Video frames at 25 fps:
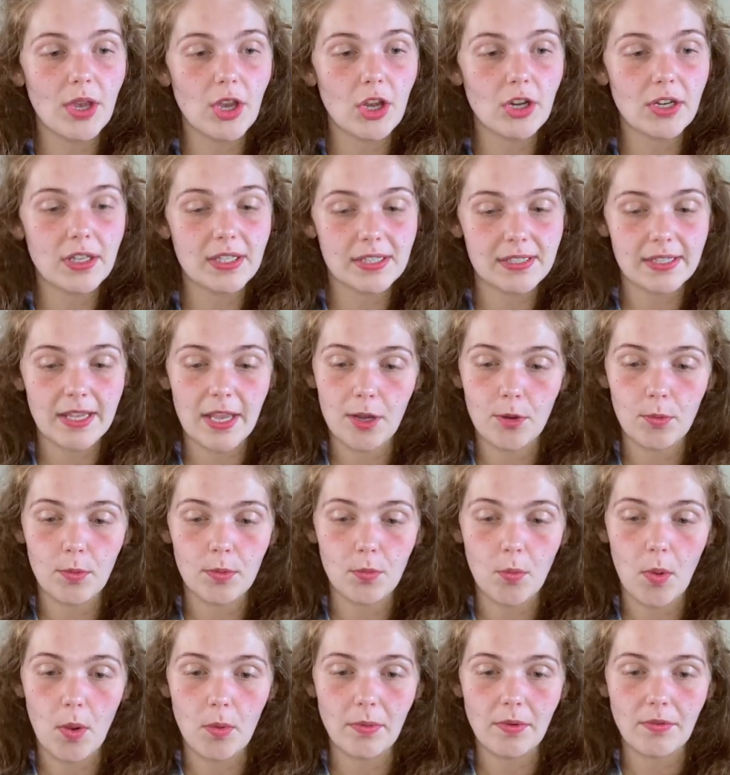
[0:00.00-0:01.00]
going to stick with
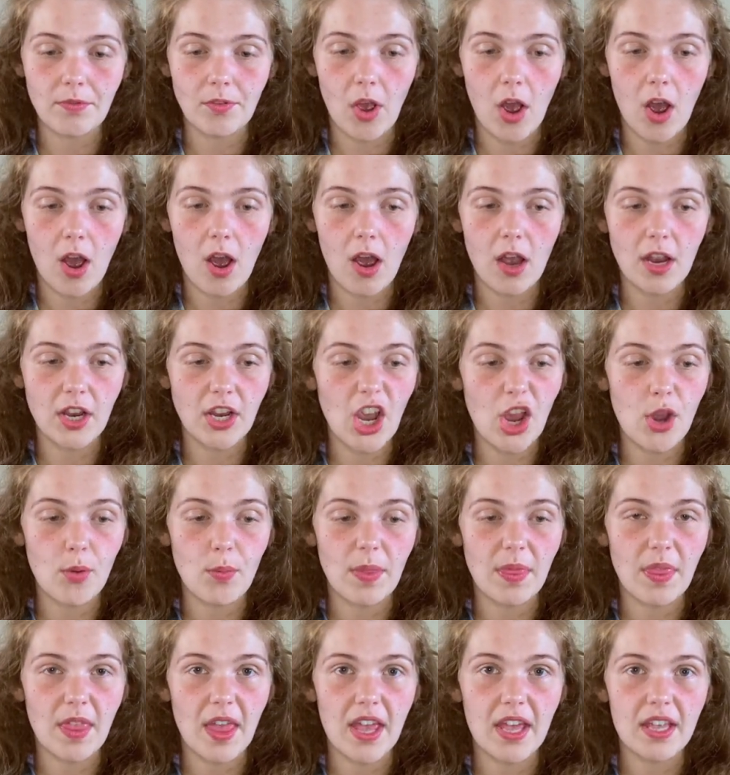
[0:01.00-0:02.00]
what we've got and go
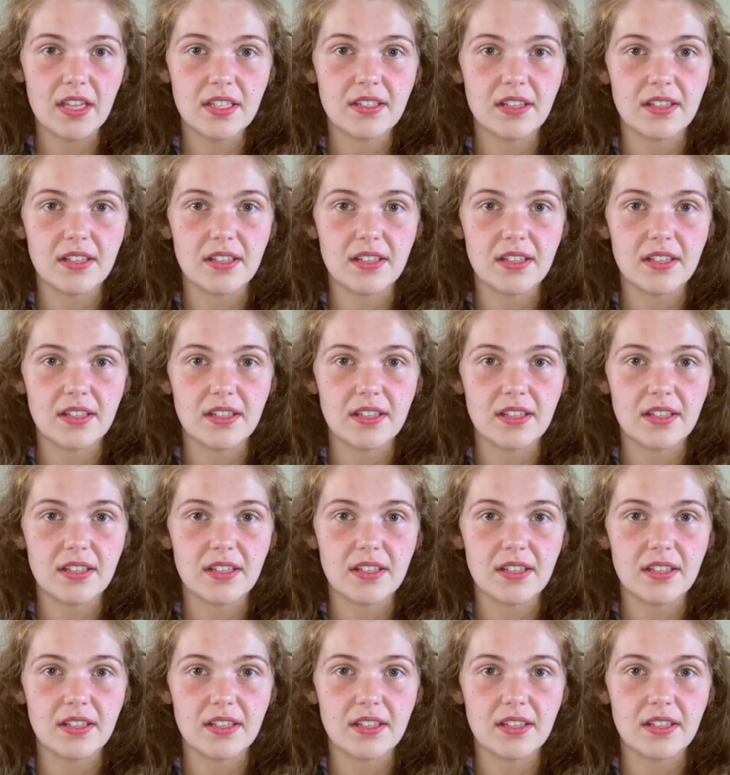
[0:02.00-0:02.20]
with this.